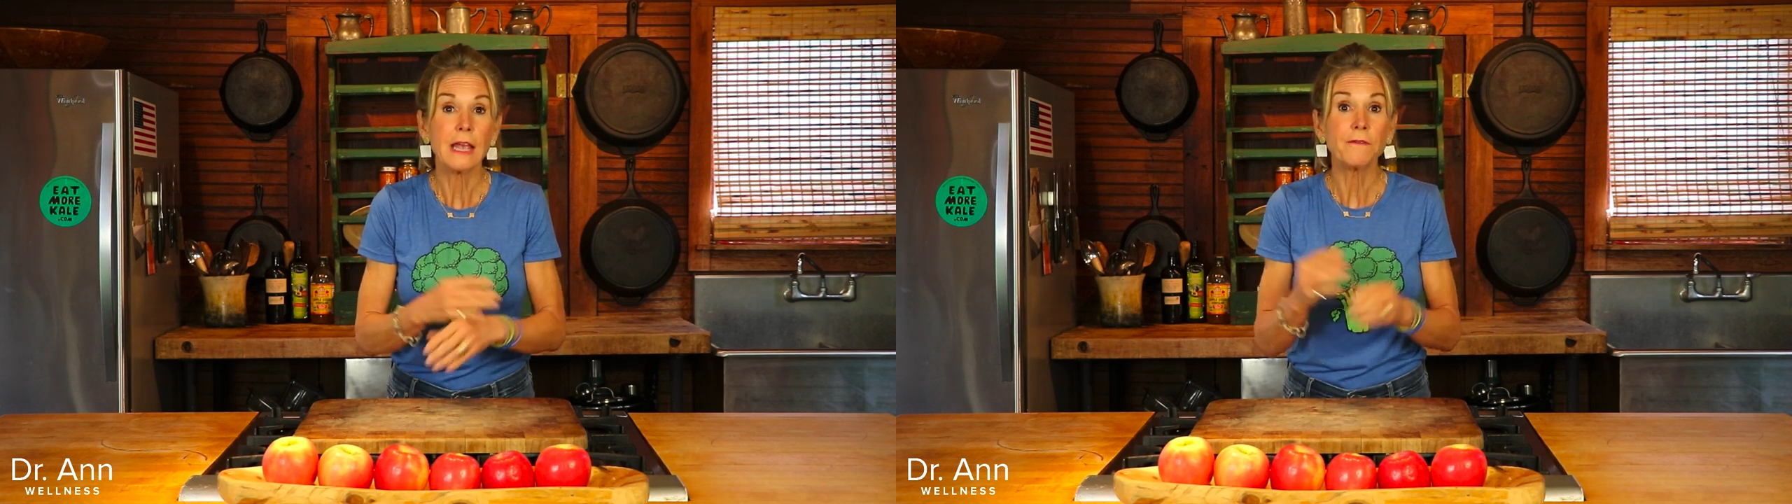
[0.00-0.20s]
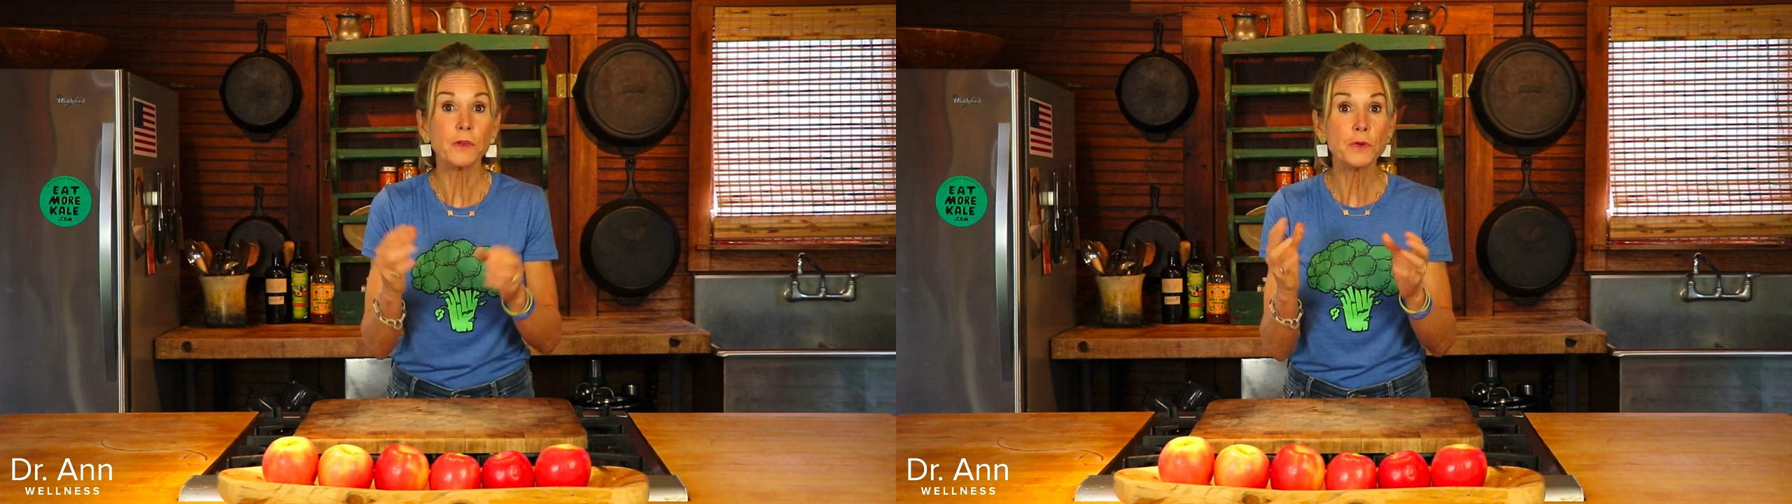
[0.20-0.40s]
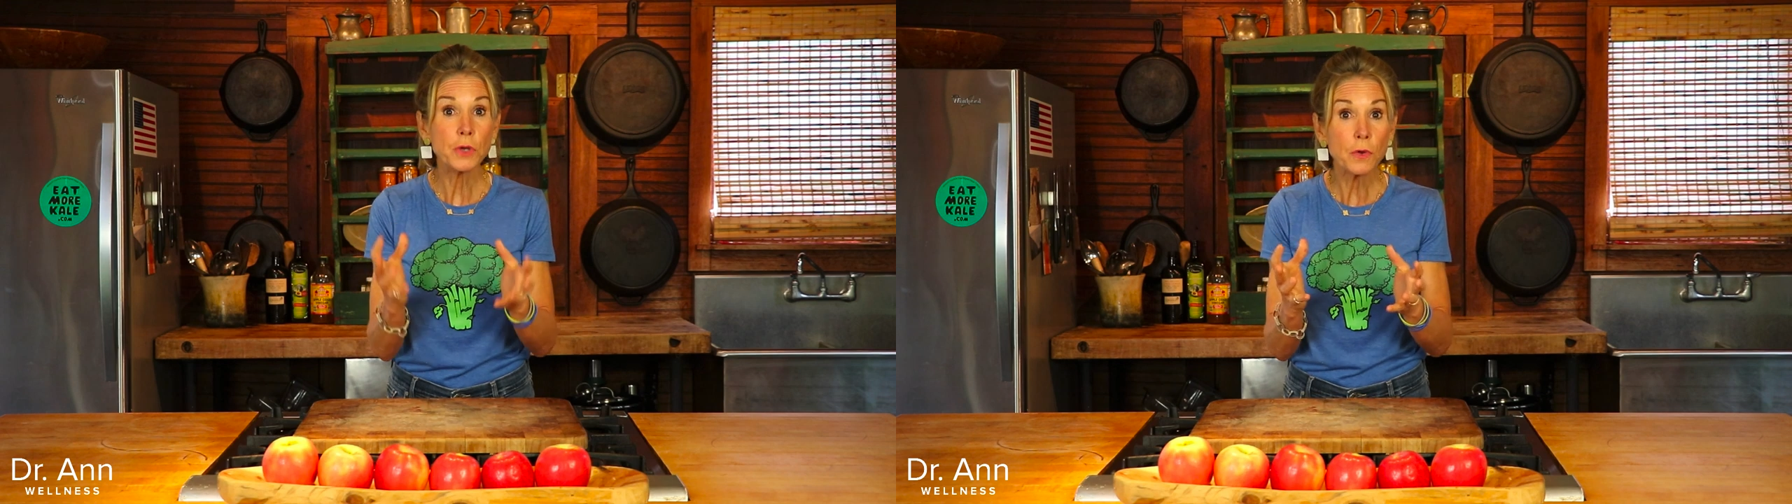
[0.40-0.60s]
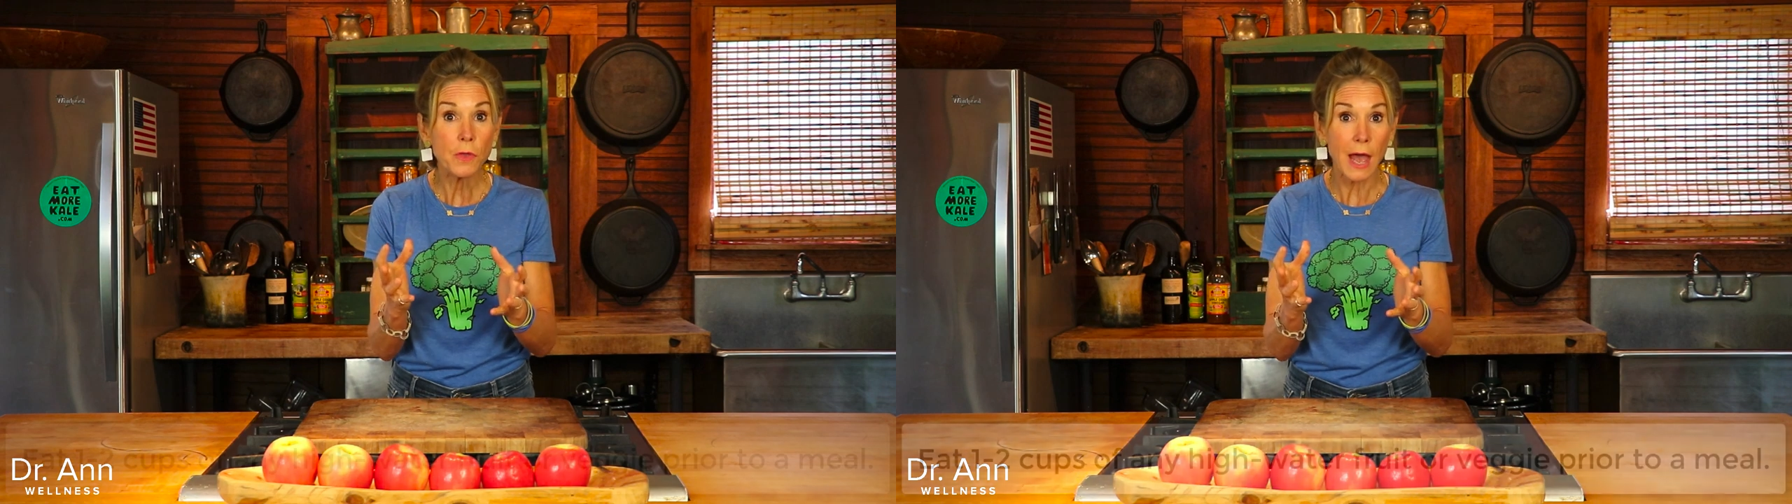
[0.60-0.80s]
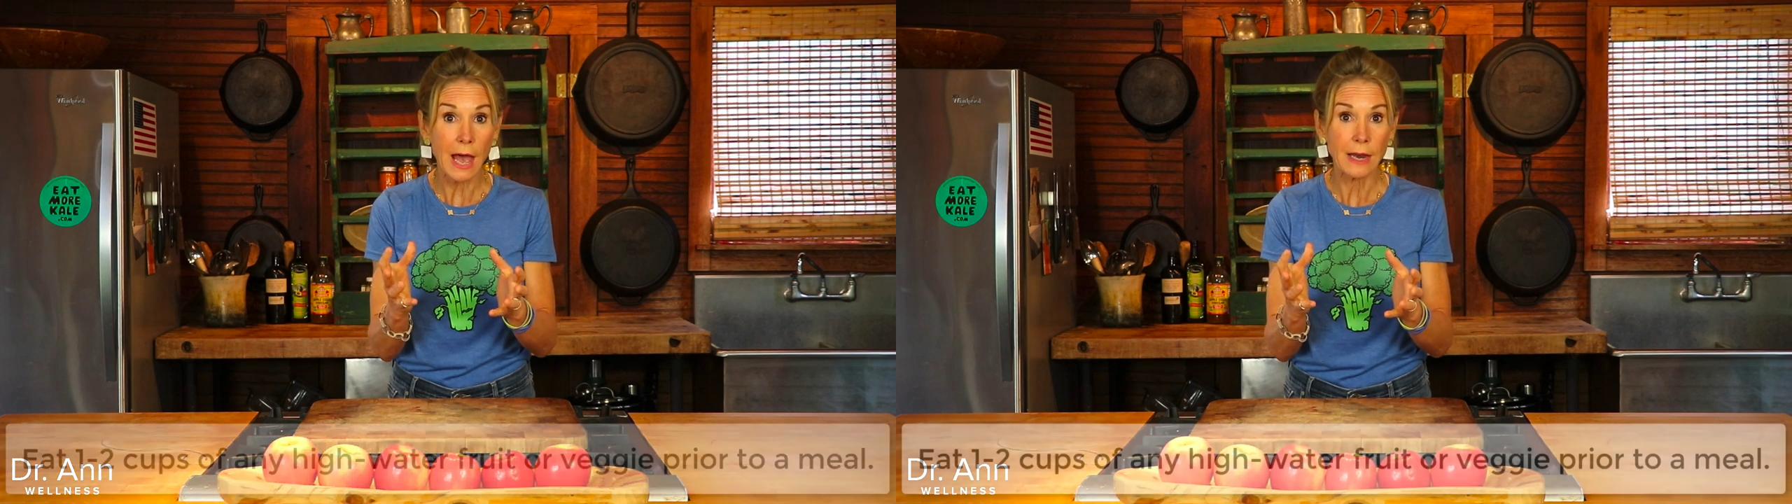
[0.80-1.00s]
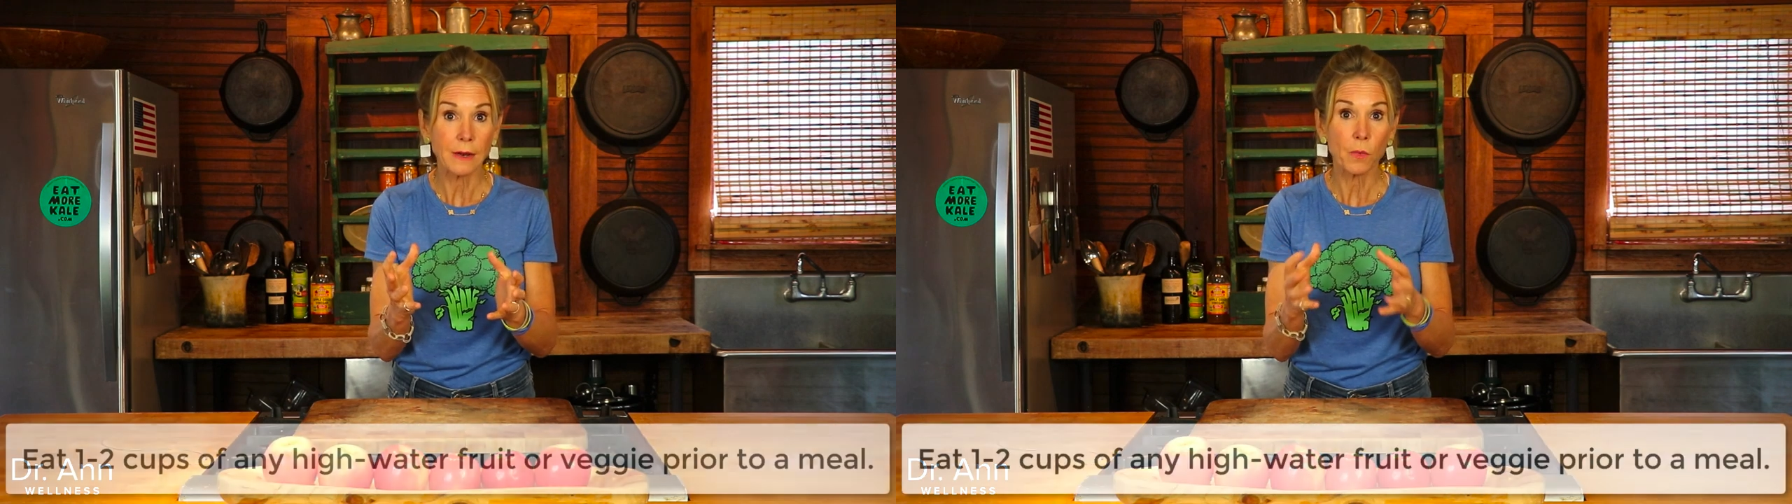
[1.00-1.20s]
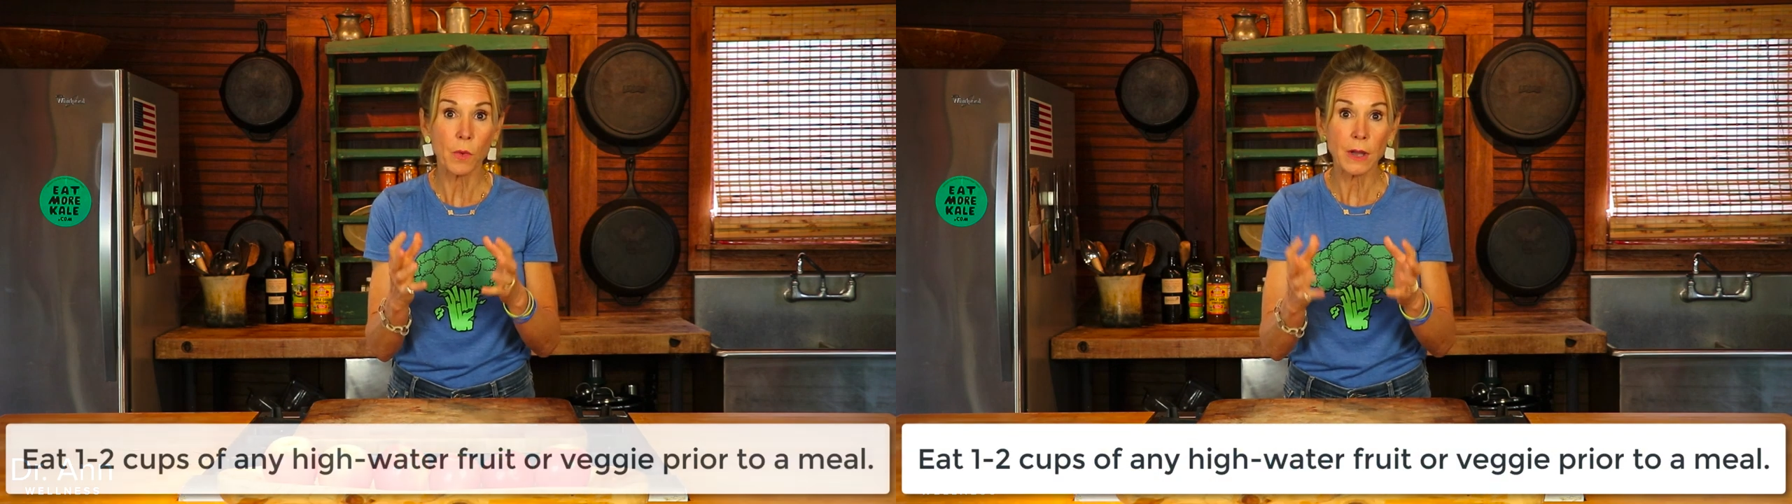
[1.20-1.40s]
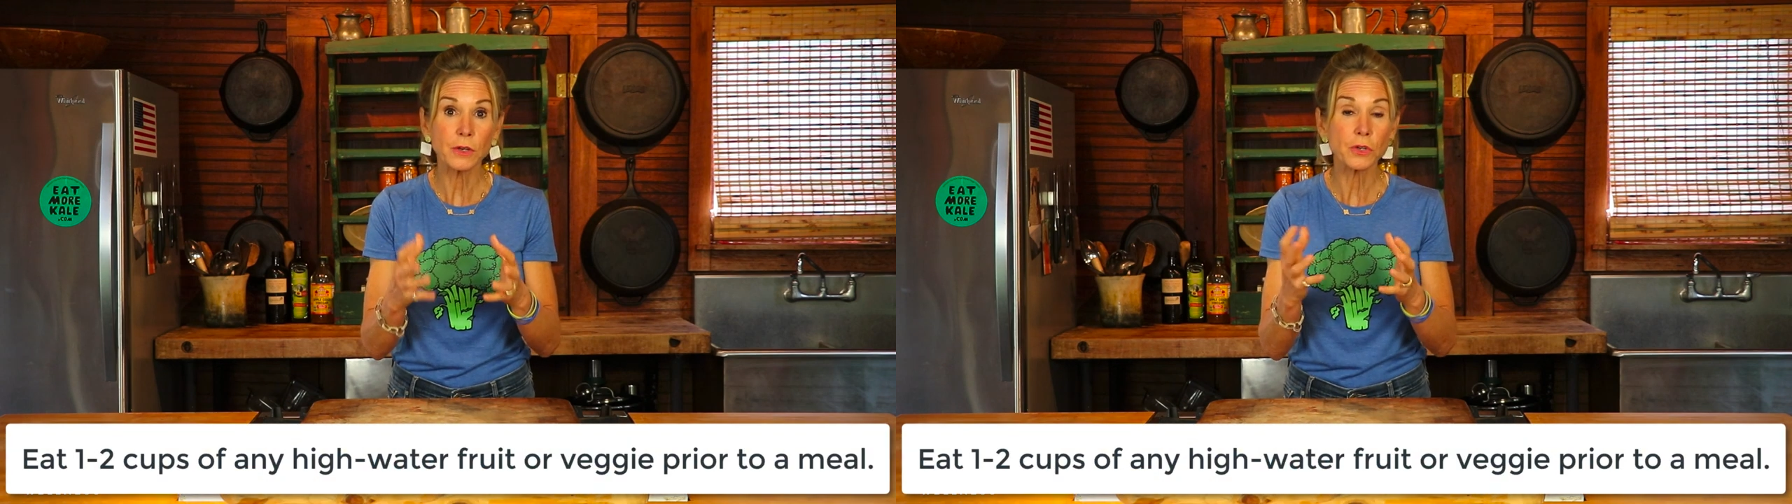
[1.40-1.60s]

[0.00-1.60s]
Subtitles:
If you do that, 1